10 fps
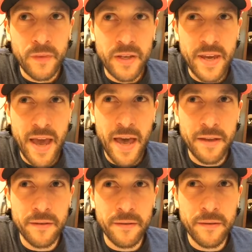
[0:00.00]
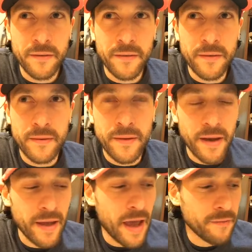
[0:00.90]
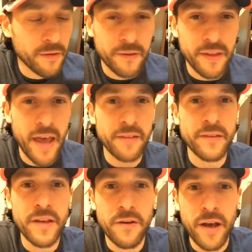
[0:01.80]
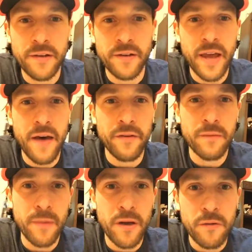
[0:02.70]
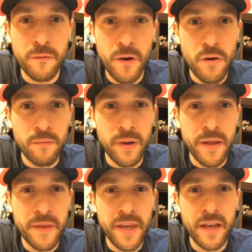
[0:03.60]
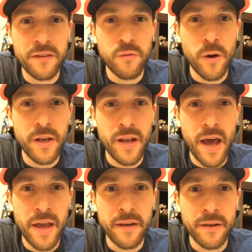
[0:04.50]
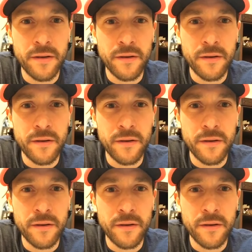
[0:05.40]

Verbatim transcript: He had, I have the stats here actually, I have it on my other phone, but I think he had 29